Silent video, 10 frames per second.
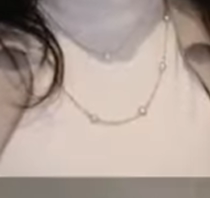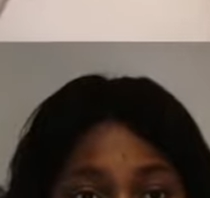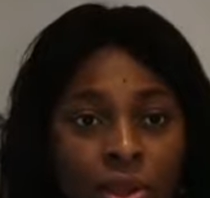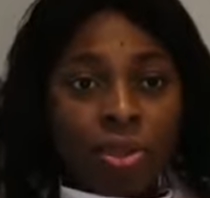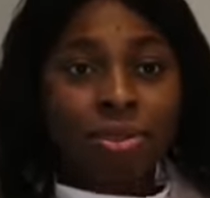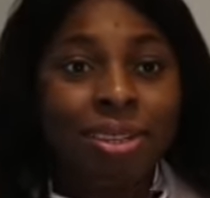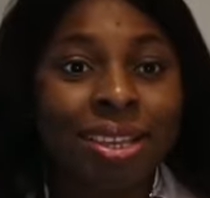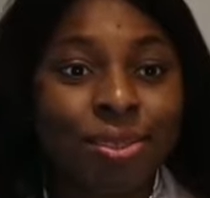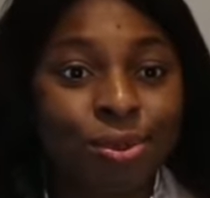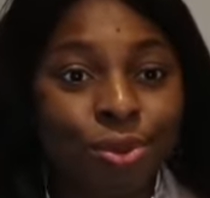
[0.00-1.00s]
So also,
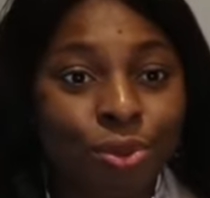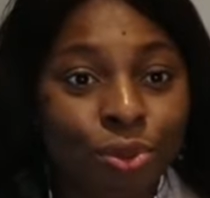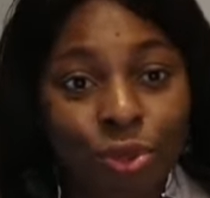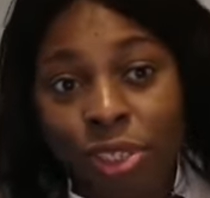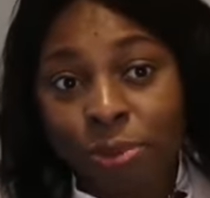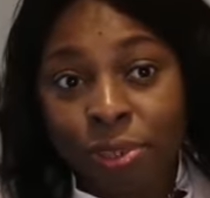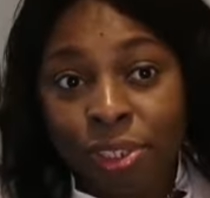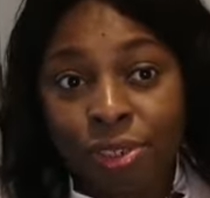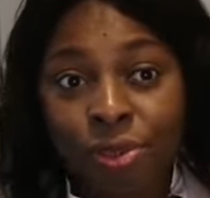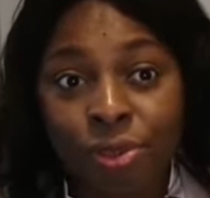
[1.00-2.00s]
let's go to
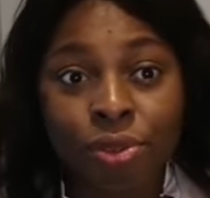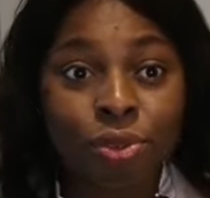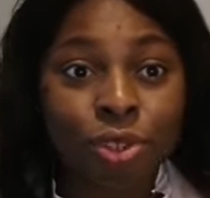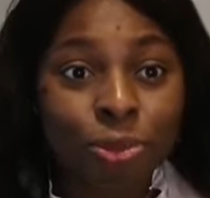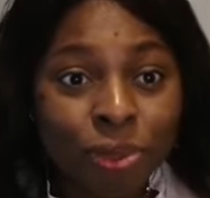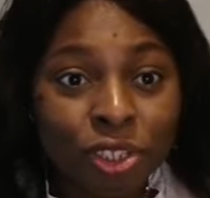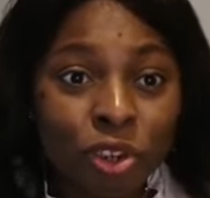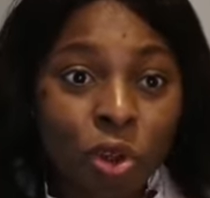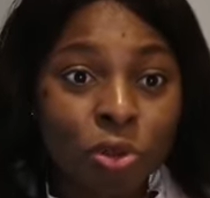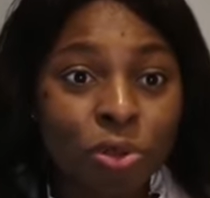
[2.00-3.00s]
transportation. So
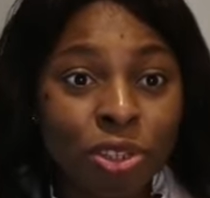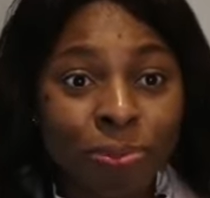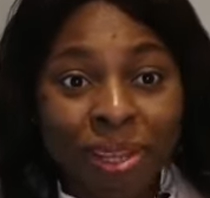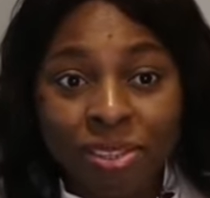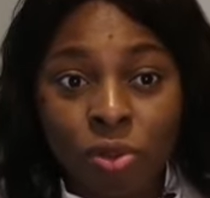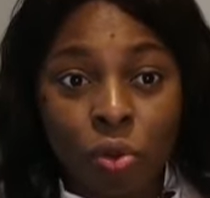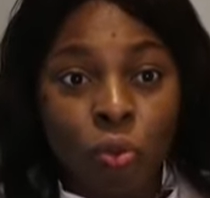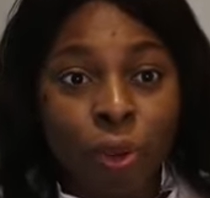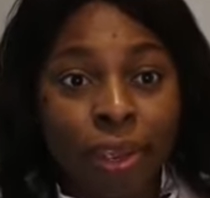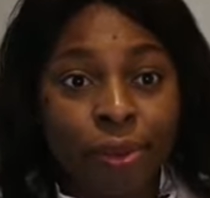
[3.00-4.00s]
transportation also depends
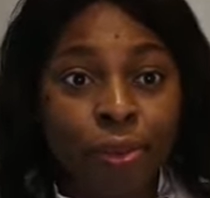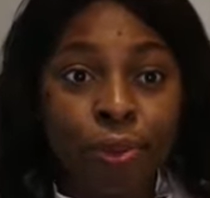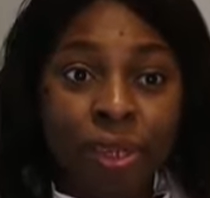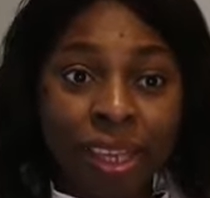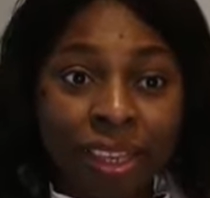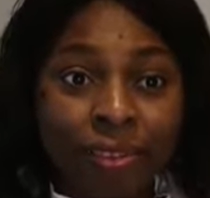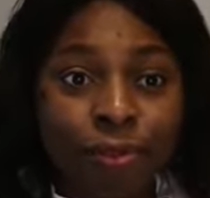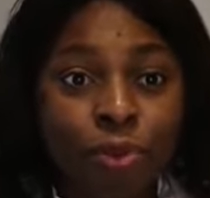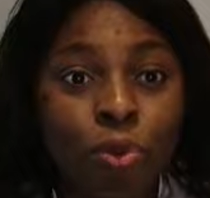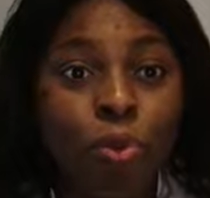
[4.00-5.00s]
on where you
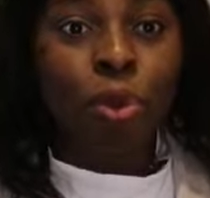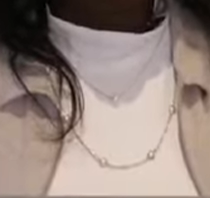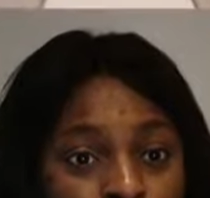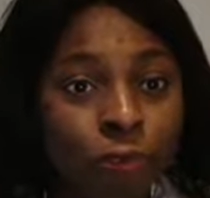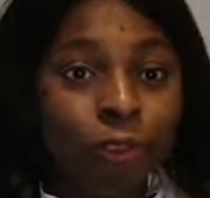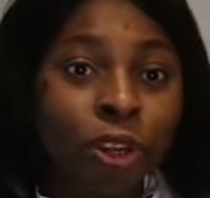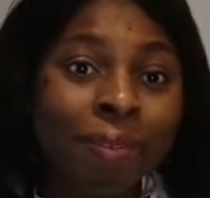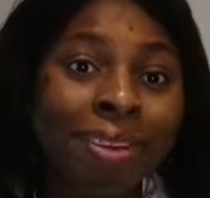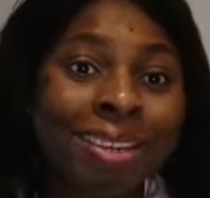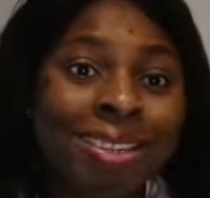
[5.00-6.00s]
live. So if you're
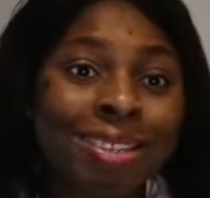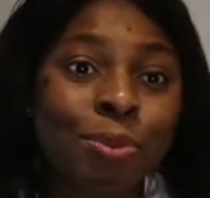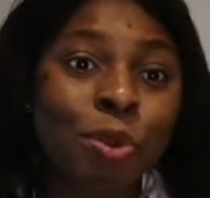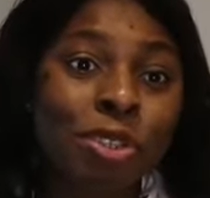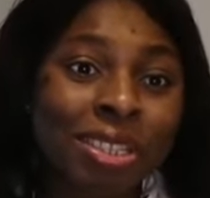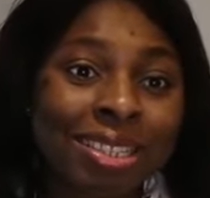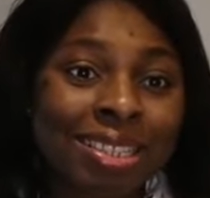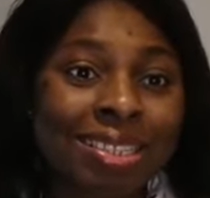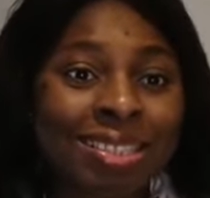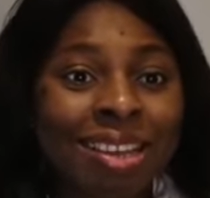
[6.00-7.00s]
living in the small
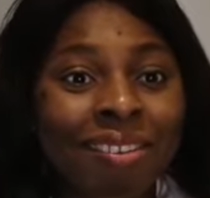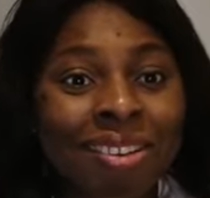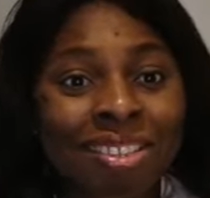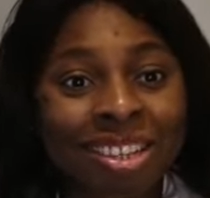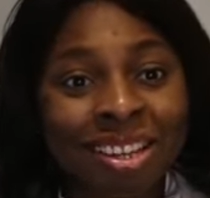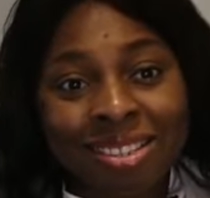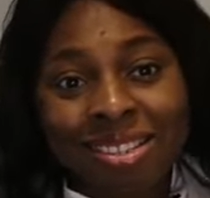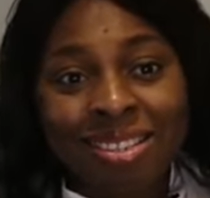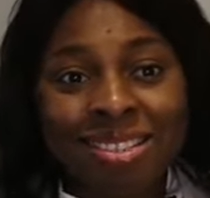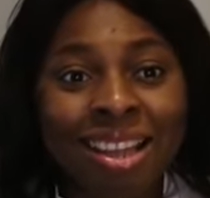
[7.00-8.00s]
cities, there are
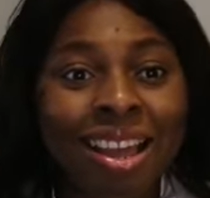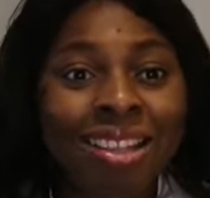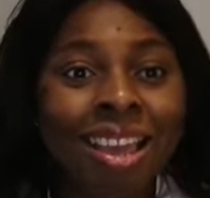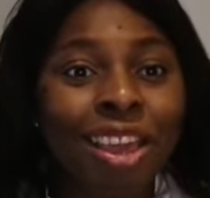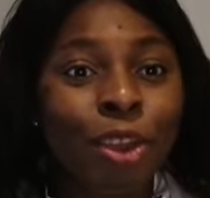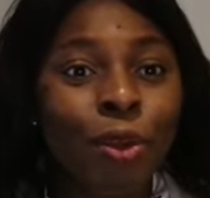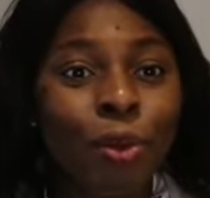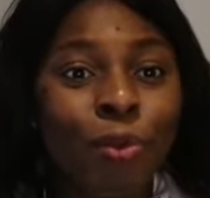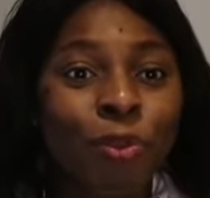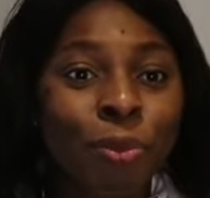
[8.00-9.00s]
chances that
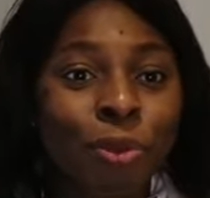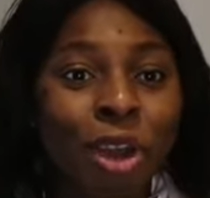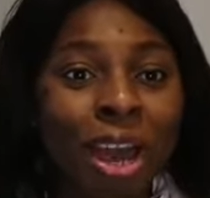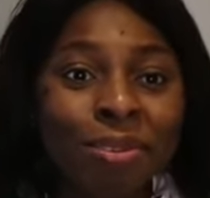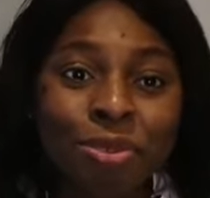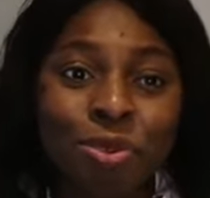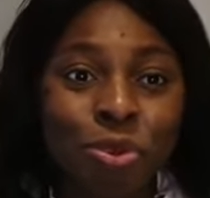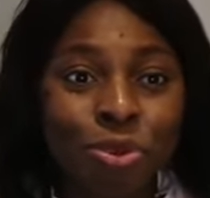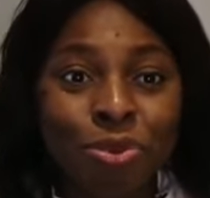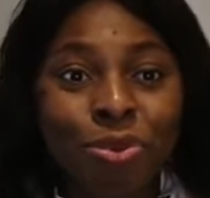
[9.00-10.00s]
from your house to
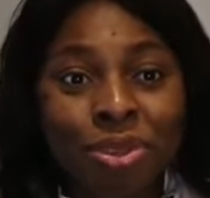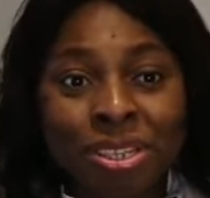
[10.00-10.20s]
your school